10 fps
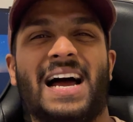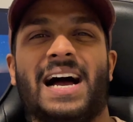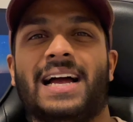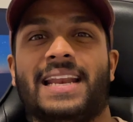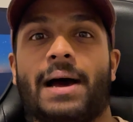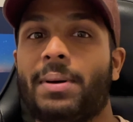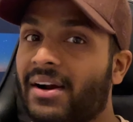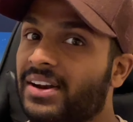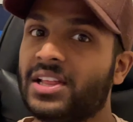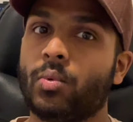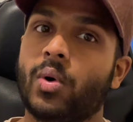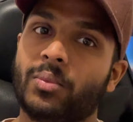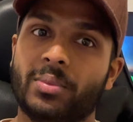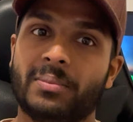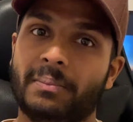And apparently there
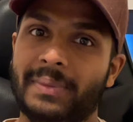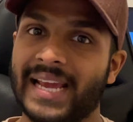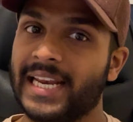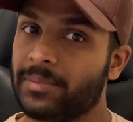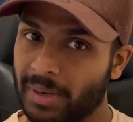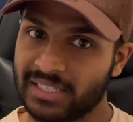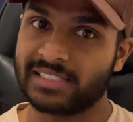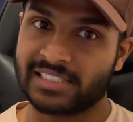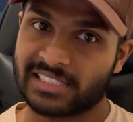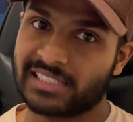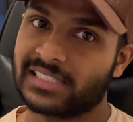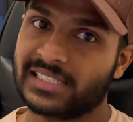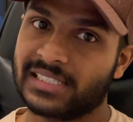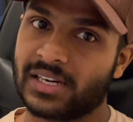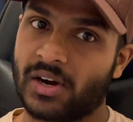won't be any buttons
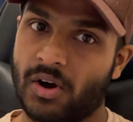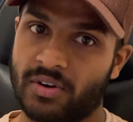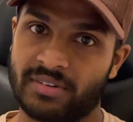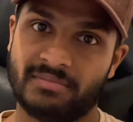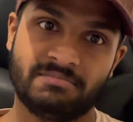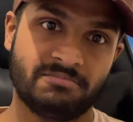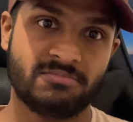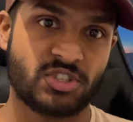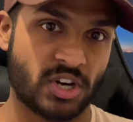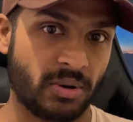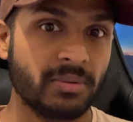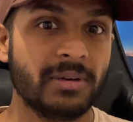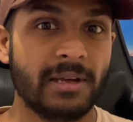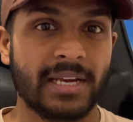on show.